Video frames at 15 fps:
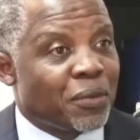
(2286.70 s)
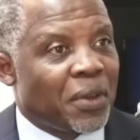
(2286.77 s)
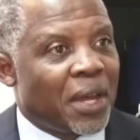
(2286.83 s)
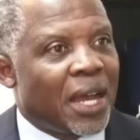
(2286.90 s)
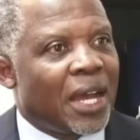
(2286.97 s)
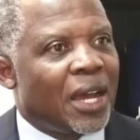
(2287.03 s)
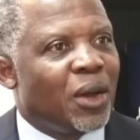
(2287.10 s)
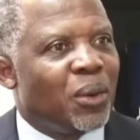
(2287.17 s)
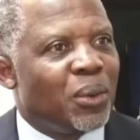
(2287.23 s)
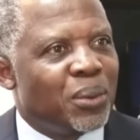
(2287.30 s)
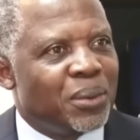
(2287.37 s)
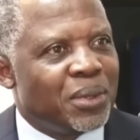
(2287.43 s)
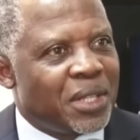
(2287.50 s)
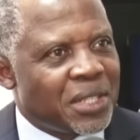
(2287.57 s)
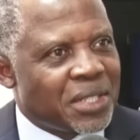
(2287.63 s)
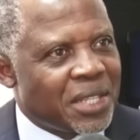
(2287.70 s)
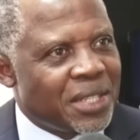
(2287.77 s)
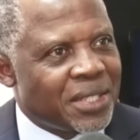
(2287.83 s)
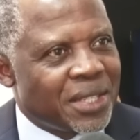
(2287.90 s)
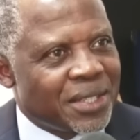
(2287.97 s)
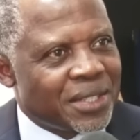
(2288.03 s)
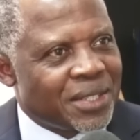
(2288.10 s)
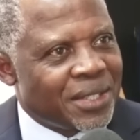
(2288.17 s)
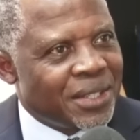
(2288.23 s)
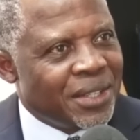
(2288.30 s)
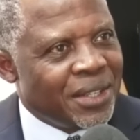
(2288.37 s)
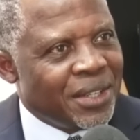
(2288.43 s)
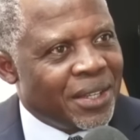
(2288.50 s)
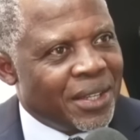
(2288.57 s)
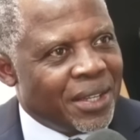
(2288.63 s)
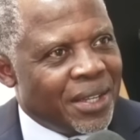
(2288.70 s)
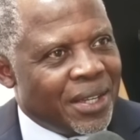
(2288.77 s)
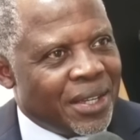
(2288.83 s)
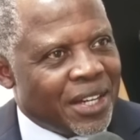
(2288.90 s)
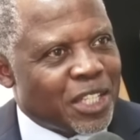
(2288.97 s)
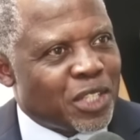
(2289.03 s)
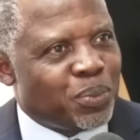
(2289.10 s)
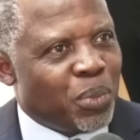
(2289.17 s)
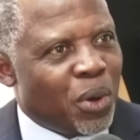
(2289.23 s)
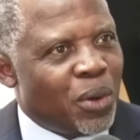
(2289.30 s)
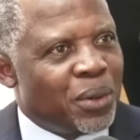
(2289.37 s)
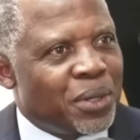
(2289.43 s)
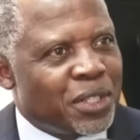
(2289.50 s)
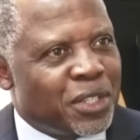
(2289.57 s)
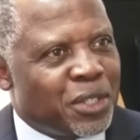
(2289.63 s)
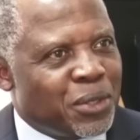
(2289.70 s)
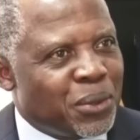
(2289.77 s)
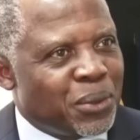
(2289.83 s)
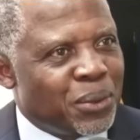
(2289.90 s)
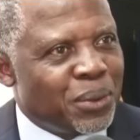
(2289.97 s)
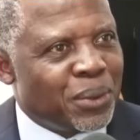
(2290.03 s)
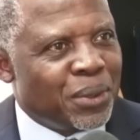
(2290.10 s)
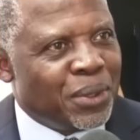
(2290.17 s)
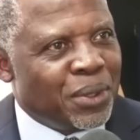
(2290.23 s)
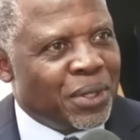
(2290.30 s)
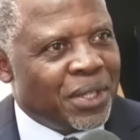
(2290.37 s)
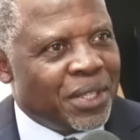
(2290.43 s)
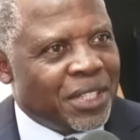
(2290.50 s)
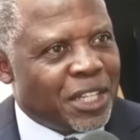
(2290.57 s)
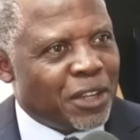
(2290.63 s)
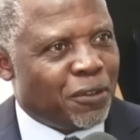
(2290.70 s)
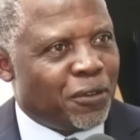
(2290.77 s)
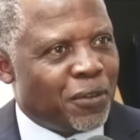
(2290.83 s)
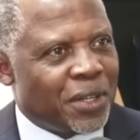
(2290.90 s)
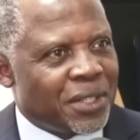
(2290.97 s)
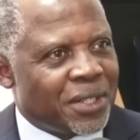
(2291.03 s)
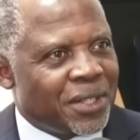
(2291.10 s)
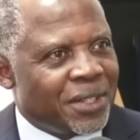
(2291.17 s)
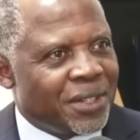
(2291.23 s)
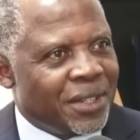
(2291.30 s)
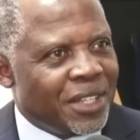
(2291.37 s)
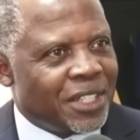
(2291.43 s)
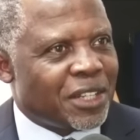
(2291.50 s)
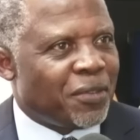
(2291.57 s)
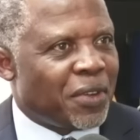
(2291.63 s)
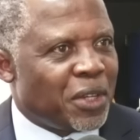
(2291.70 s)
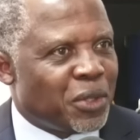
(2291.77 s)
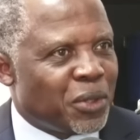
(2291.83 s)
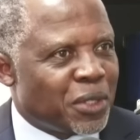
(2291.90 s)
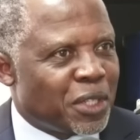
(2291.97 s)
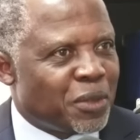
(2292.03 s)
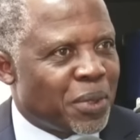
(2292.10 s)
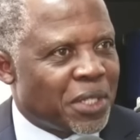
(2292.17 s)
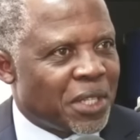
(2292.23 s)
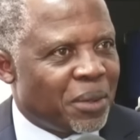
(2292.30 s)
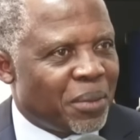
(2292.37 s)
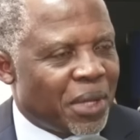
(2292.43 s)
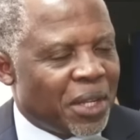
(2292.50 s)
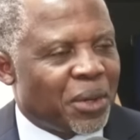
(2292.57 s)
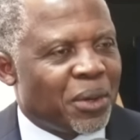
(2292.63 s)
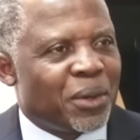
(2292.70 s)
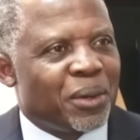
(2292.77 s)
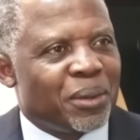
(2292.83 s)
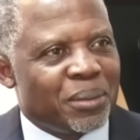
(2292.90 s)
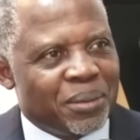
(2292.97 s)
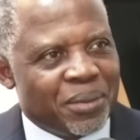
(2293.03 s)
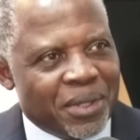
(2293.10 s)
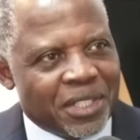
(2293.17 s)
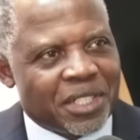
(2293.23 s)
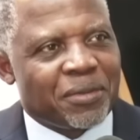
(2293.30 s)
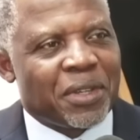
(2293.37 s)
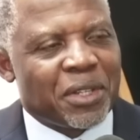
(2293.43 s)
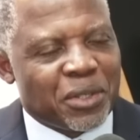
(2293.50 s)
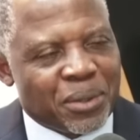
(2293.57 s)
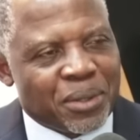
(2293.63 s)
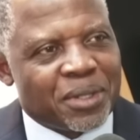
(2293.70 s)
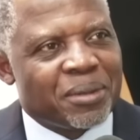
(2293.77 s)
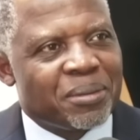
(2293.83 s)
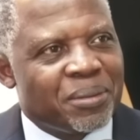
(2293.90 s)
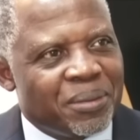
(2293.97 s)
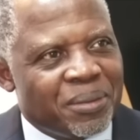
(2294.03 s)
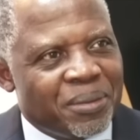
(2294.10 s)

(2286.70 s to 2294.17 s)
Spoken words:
of how diseases respond to different interventions, especially medical interventions.